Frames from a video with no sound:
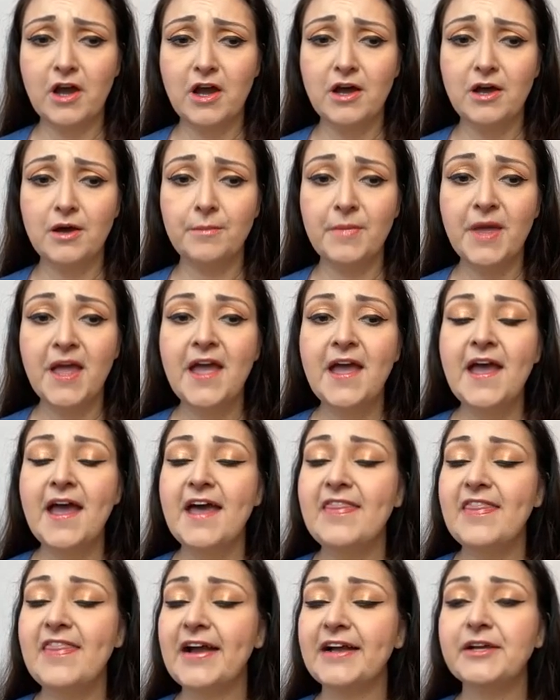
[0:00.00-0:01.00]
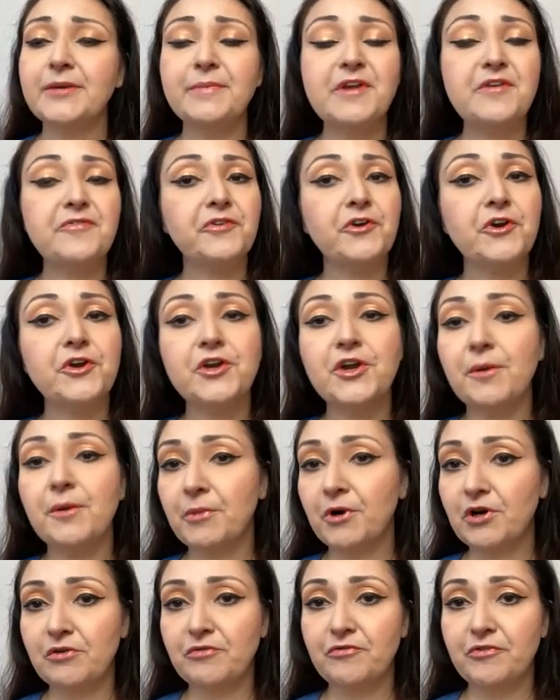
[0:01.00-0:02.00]
And that could be for a
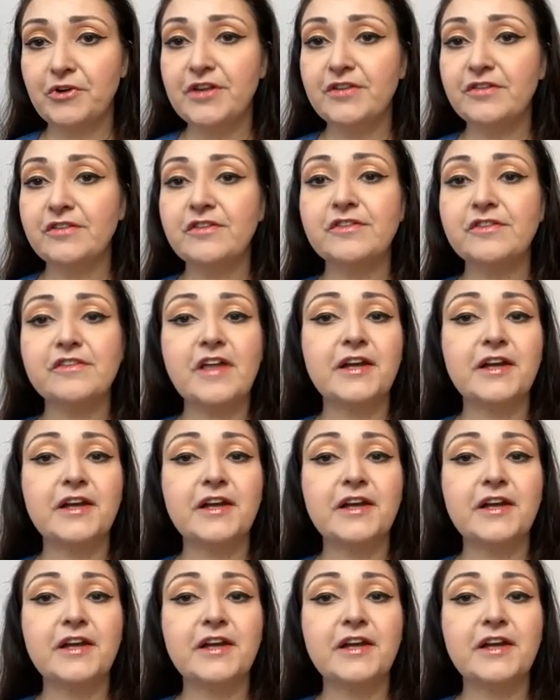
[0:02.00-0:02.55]
number of reasons.